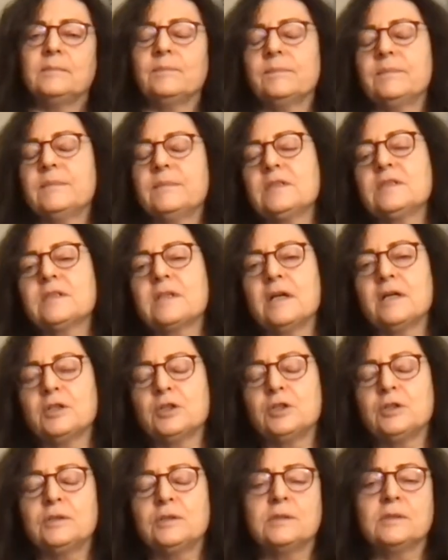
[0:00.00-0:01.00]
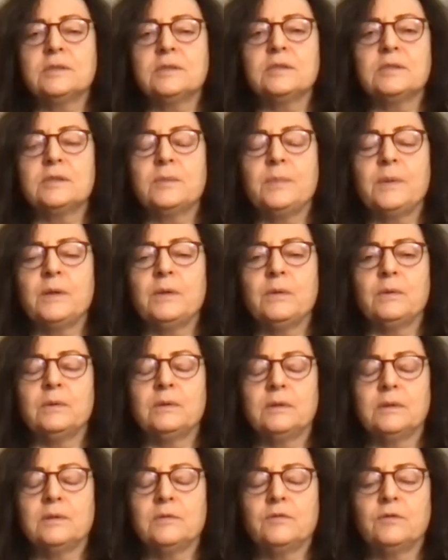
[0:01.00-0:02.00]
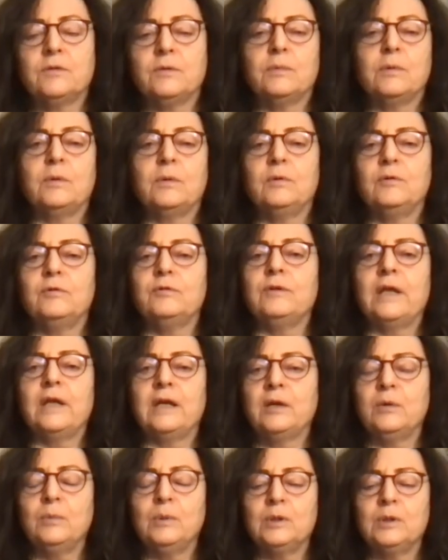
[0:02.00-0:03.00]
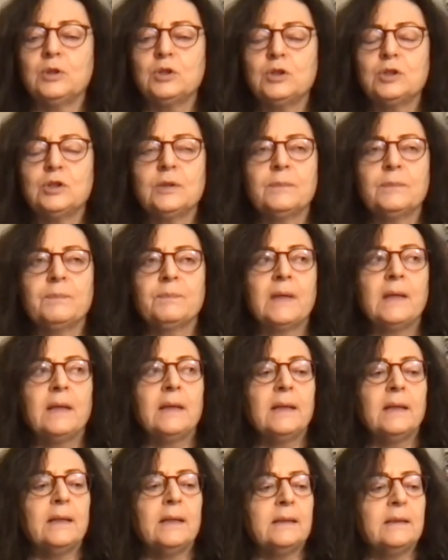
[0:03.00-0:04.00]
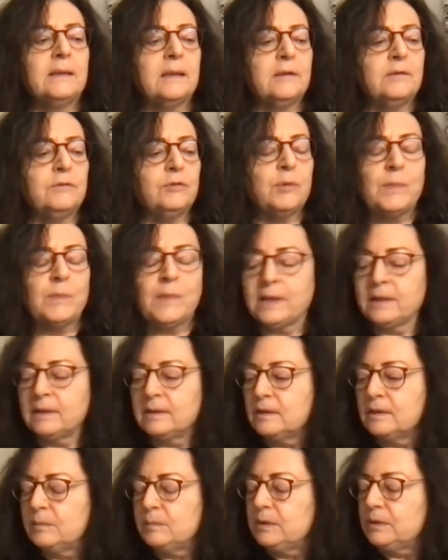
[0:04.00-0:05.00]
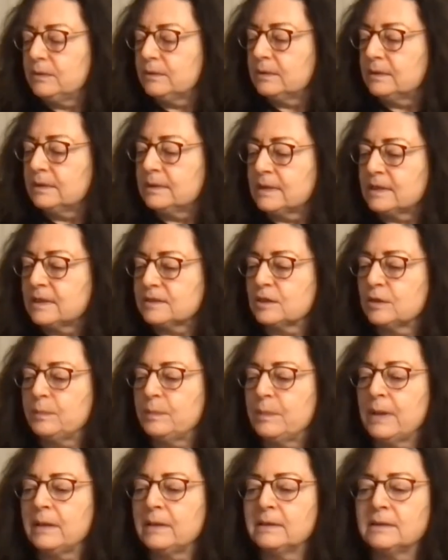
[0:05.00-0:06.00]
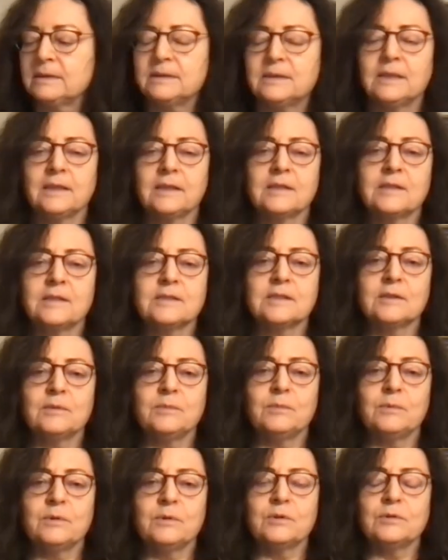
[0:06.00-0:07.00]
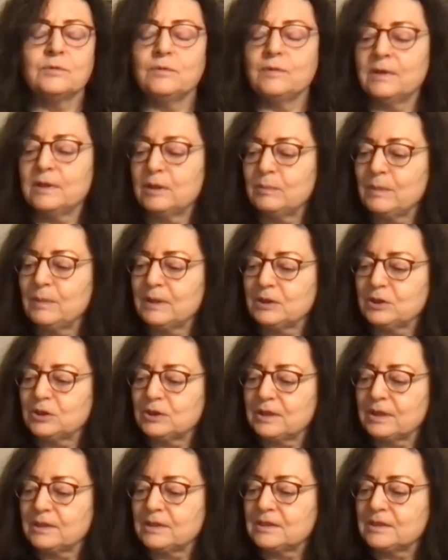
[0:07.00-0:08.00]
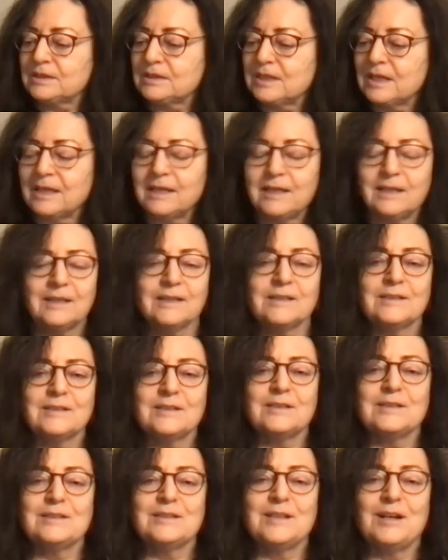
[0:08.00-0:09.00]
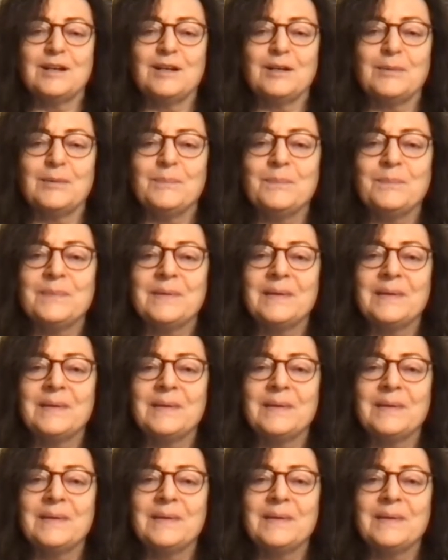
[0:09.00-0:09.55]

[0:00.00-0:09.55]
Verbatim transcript: discussions about the role of language. And it reminded me on another Barthes text that was very much at stake at this time.